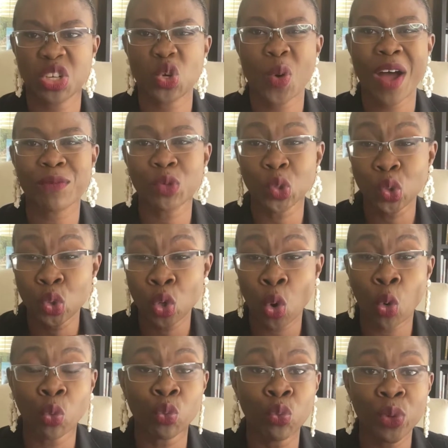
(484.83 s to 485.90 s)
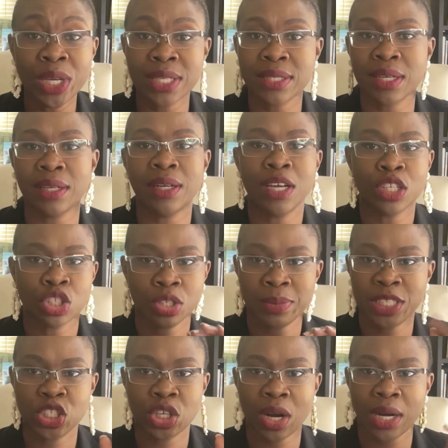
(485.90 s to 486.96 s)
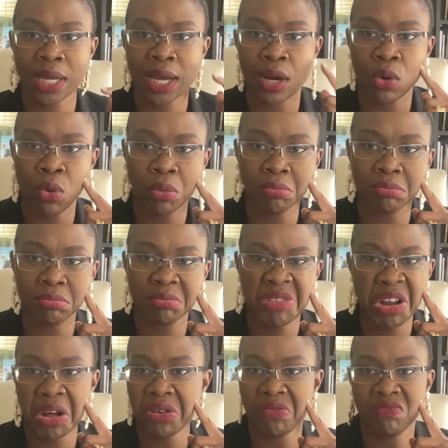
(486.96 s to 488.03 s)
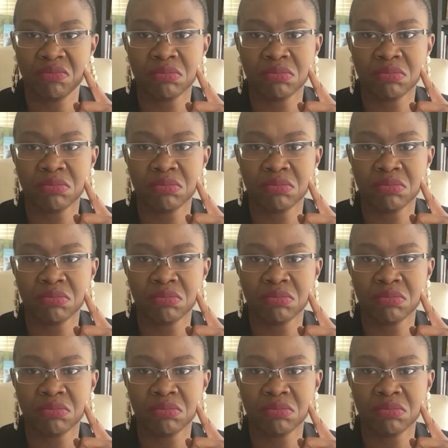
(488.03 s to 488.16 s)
you have no reason to be charting at home. No.